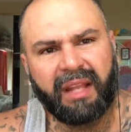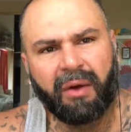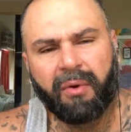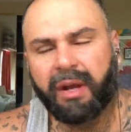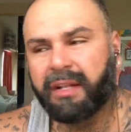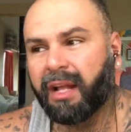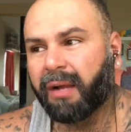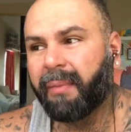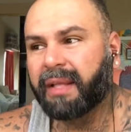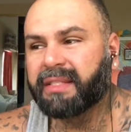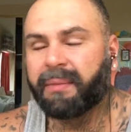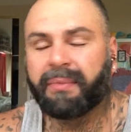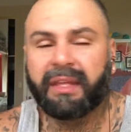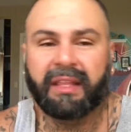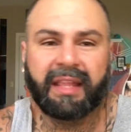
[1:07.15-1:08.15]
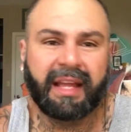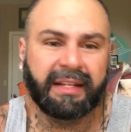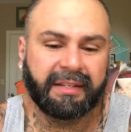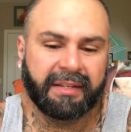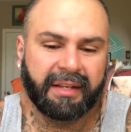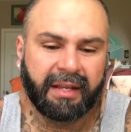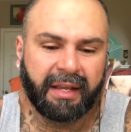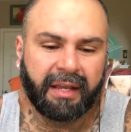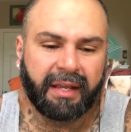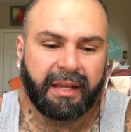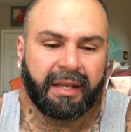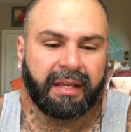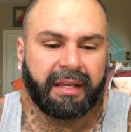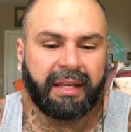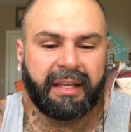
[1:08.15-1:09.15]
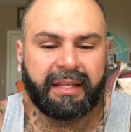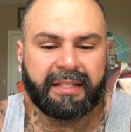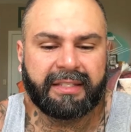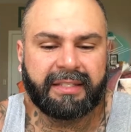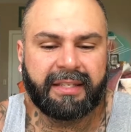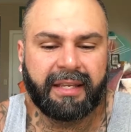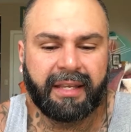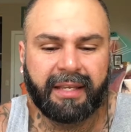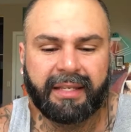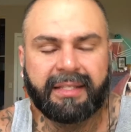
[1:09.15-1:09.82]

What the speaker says: I want to talk about something that is